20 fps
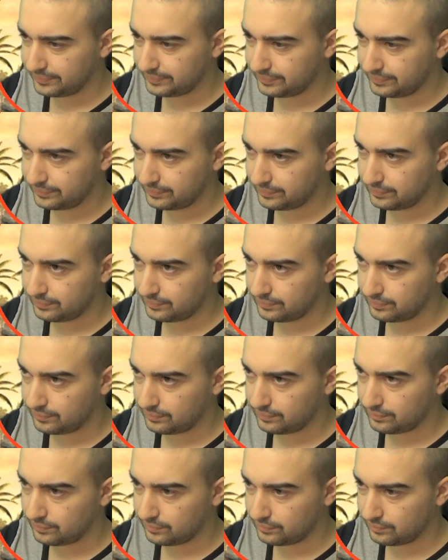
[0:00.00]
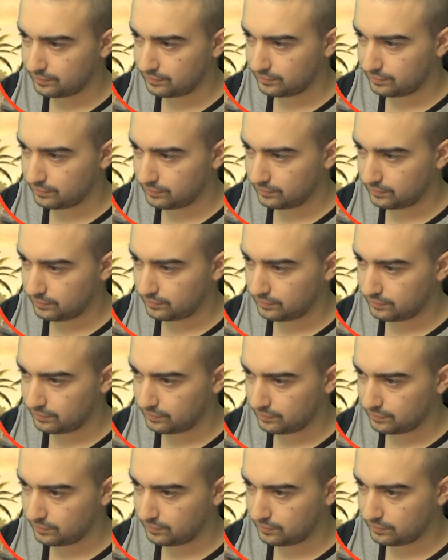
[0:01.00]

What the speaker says: [no speech]